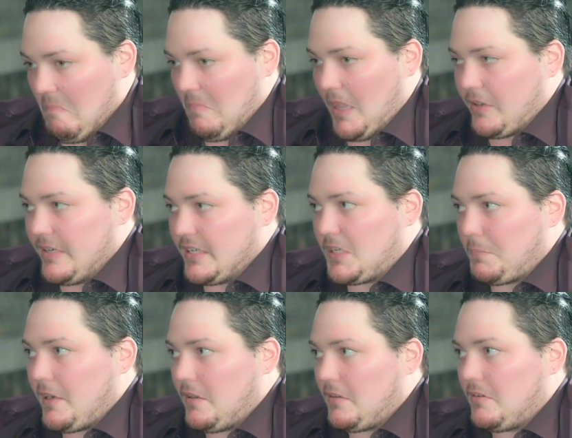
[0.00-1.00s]
I couldn't
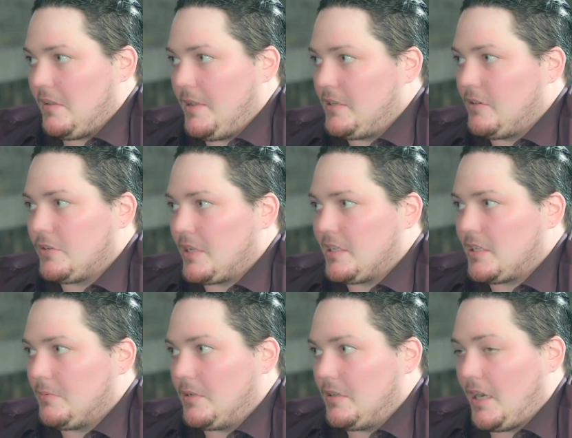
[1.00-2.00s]
explain it. It made no sense
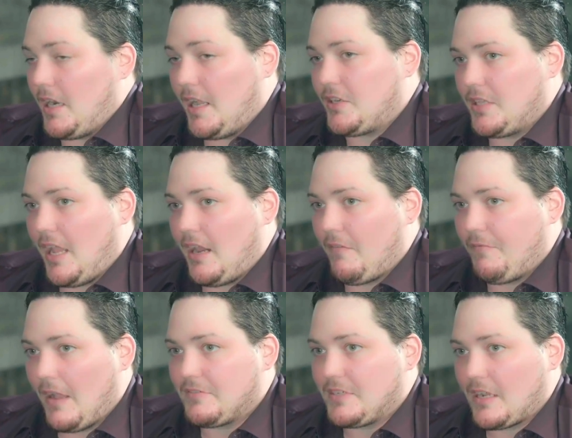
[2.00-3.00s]
to me. And I actually had a
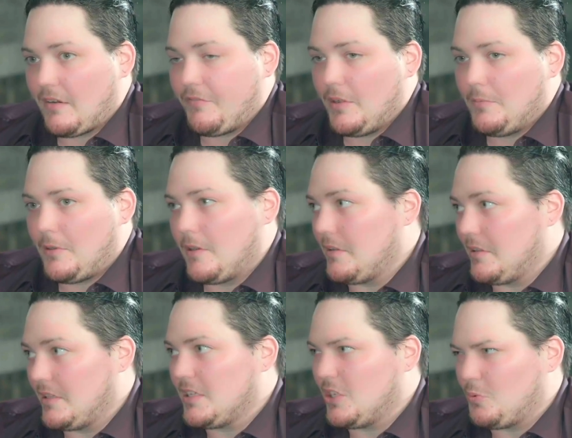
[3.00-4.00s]
5-second film on it,
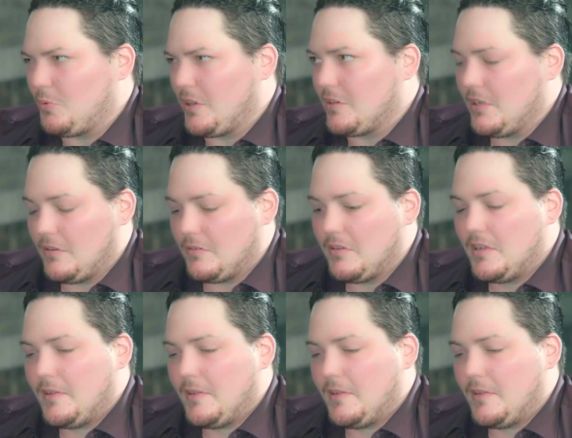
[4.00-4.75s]
and this is weird too.